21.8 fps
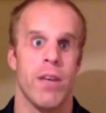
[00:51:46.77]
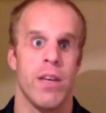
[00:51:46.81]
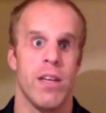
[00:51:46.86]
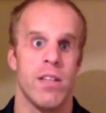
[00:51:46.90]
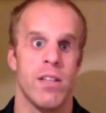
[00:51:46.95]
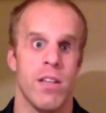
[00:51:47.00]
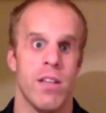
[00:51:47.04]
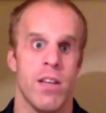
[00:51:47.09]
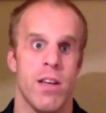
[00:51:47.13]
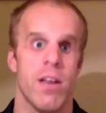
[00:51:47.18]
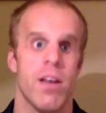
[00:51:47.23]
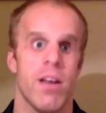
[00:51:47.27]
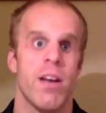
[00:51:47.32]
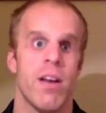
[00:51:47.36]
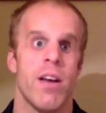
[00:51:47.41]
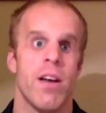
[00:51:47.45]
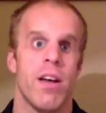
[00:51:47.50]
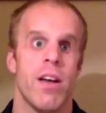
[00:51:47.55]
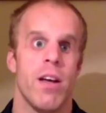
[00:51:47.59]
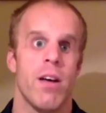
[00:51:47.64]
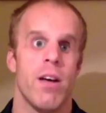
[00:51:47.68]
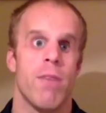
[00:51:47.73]
for,
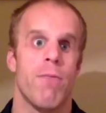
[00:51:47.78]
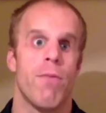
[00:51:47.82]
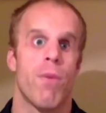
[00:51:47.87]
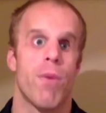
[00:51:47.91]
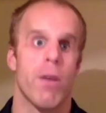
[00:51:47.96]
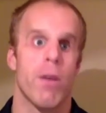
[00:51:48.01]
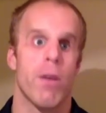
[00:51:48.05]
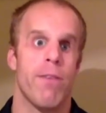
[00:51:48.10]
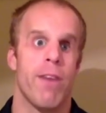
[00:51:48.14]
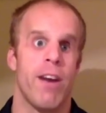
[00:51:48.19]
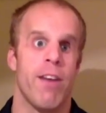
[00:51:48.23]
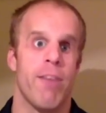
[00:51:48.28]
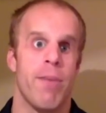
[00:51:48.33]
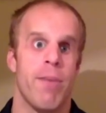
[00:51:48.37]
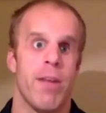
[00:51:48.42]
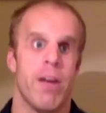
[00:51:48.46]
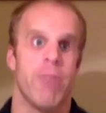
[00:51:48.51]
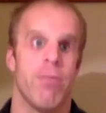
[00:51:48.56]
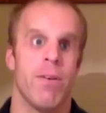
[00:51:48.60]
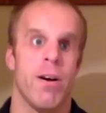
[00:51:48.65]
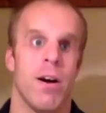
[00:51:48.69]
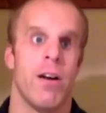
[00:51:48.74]
you know, 45
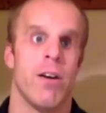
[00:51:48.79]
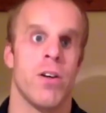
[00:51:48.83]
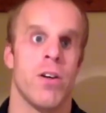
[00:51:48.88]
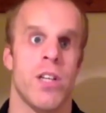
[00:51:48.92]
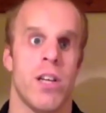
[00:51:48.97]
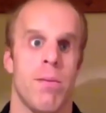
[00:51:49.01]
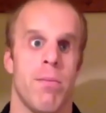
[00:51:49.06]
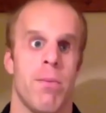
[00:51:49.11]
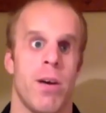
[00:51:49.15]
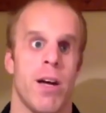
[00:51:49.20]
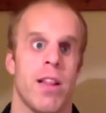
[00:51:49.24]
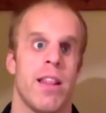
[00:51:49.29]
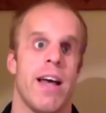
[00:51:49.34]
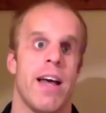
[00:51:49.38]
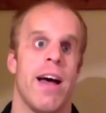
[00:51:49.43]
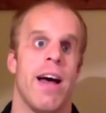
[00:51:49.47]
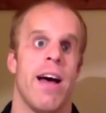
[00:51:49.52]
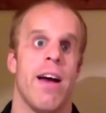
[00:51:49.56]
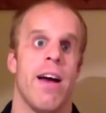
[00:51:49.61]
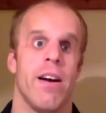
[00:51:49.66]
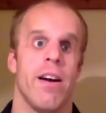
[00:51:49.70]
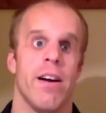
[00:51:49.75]
minute run or something like
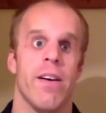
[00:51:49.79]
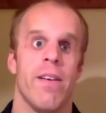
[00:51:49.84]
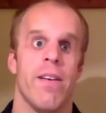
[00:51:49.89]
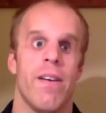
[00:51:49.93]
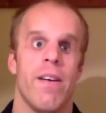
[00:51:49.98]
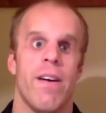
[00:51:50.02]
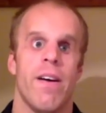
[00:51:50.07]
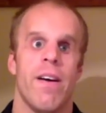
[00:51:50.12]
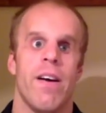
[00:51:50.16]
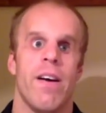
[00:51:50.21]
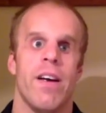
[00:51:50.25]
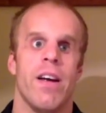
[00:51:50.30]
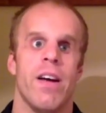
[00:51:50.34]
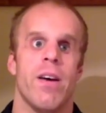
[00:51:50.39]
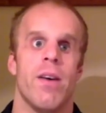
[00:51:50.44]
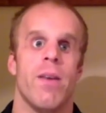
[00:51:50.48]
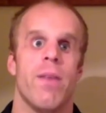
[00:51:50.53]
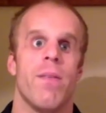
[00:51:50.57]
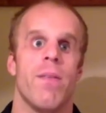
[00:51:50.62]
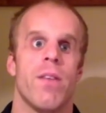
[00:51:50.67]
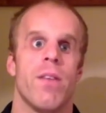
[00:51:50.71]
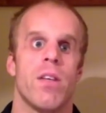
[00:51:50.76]
that, or, you
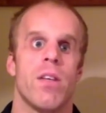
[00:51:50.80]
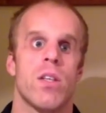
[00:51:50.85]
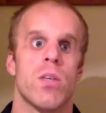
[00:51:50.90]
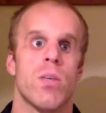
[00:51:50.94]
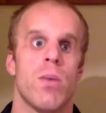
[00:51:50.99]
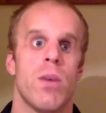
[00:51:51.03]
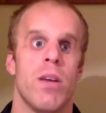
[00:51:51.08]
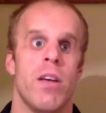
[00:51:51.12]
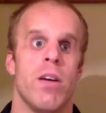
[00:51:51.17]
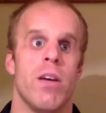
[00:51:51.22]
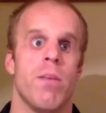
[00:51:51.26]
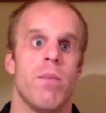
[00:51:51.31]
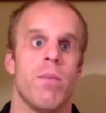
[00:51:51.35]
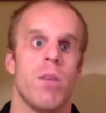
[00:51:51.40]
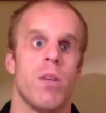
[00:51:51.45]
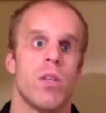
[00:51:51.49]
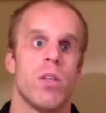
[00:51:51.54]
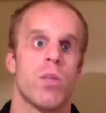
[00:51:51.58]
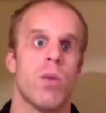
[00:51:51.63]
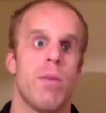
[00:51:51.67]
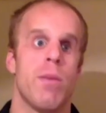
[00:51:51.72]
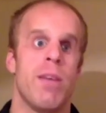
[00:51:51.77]
know,
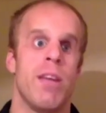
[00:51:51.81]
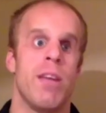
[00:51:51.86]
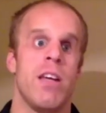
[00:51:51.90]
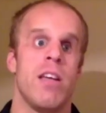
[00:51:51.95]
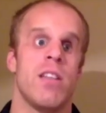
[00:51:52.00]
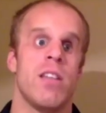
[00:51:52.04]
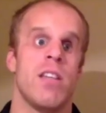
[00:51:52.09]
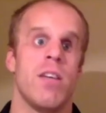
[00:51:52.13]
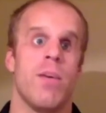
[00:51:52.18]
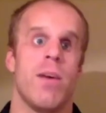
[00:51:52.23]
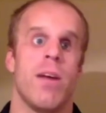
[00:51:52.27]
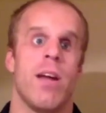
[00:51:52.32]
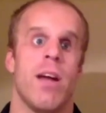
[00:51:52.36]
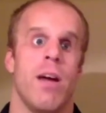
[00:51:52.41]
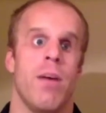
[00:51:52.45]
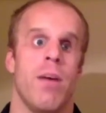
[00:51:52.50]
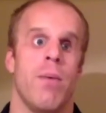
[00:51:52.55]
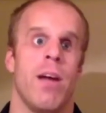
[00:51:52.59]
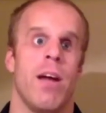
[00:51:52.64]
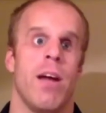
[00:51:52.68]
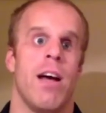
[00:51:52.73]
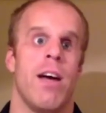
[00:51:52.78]
swimming easy when
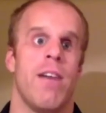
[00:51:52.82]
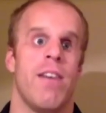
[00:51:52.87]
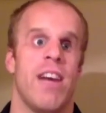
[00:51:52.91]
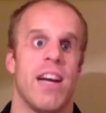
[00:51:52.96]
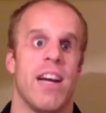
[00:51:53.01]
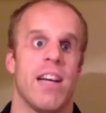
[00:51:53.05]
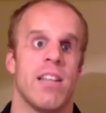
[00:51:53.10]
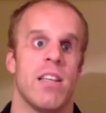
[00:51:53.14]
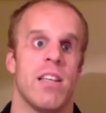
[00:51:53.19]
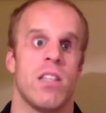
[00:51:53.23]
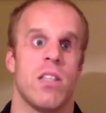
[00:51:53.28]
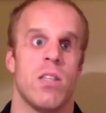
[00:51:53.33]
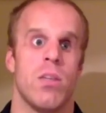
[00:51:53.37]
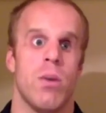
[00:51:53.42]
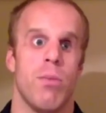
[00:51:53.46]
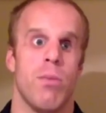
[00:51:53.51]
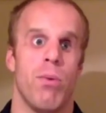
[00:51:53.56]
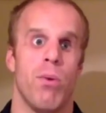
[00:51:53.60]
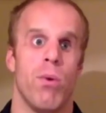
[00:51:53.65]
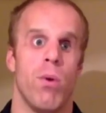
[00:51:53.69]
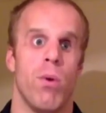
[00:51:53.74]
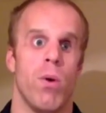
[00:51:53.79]
I have access to a
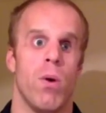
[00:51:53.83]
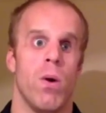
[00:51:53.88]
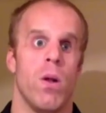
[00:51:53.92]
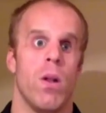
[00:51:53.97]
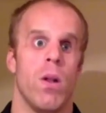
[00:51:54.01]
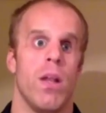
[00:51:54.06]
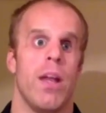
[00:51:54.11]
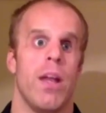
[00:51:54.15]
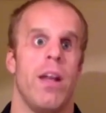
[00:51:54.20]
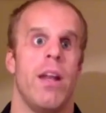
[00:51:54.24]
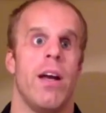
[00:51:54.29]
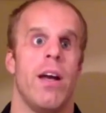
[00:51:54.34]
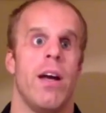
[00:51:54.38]
pool.